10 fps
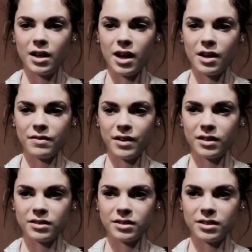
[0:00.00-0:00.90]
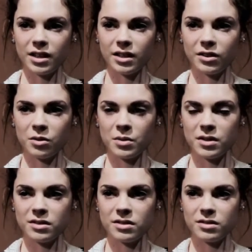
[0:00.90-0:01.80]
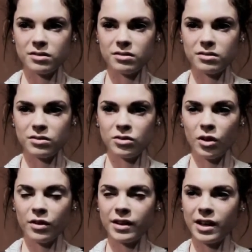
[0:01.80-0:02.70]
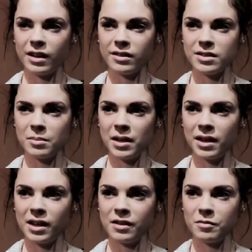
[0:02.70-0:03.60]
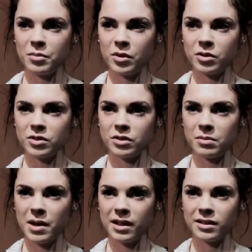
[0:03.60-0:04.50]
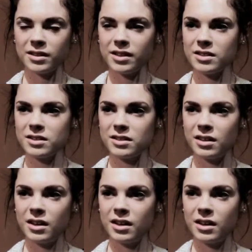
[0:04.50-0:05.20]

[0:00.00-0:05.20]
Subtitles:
I felt that there was nothing else in my life but my illness.